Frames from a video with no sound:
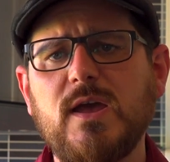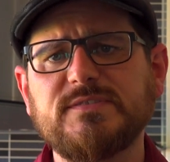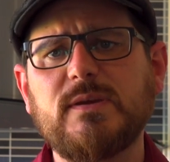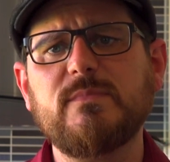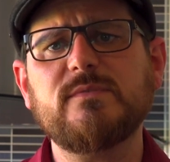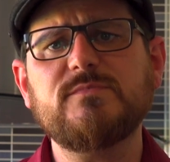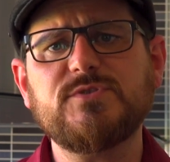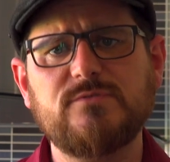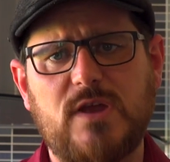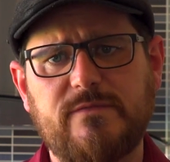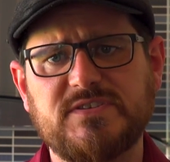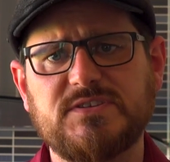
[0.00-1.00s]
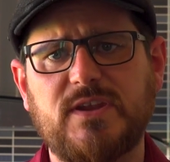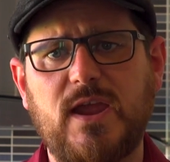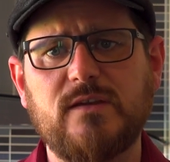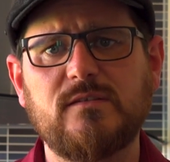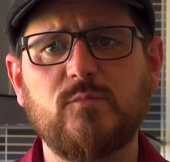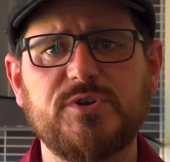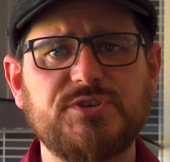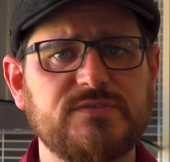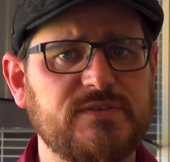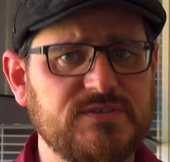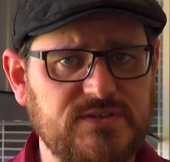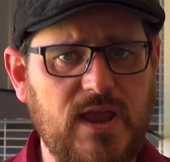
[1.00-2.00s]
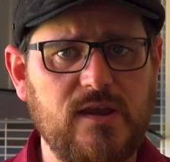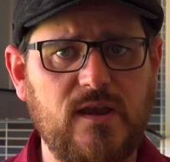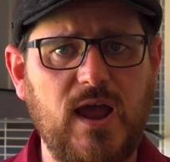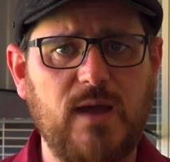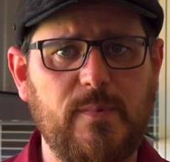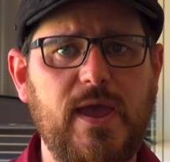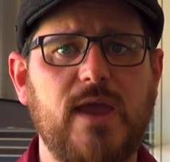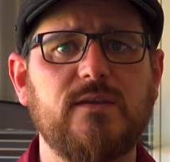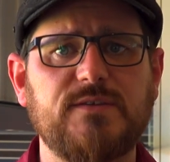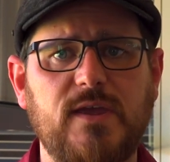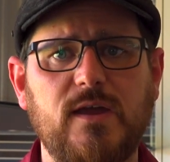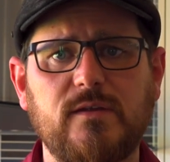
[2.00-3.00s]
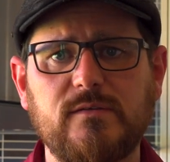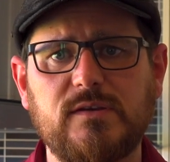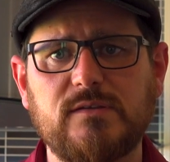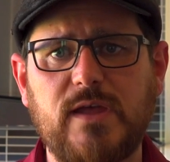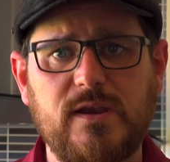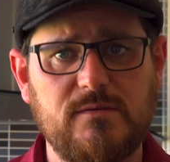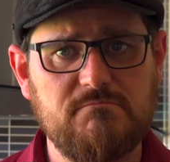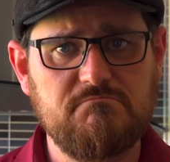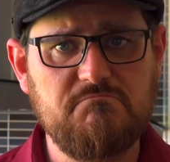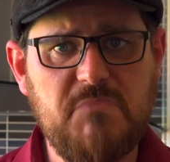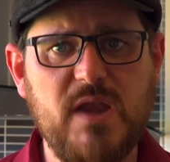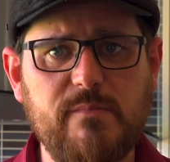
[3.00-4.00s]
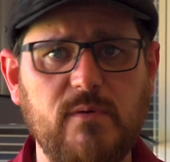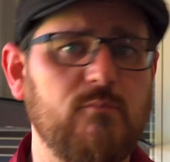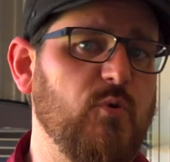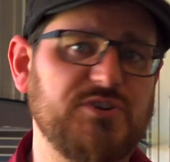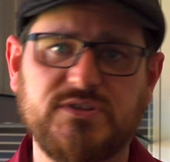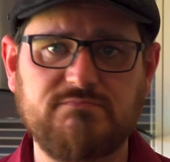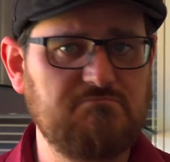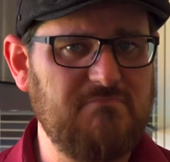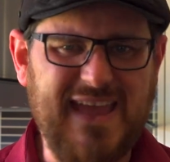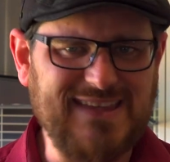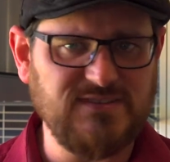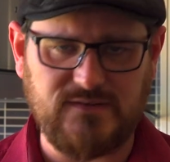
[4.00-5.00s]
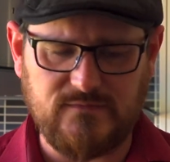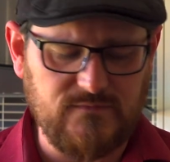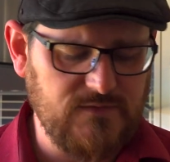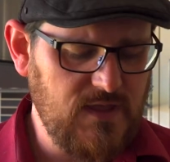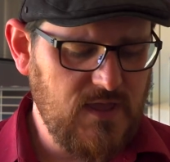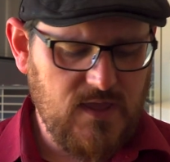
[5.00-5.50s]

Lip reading: Some of them do have a standard, which is a standard up and down, and a minimum, which is massive.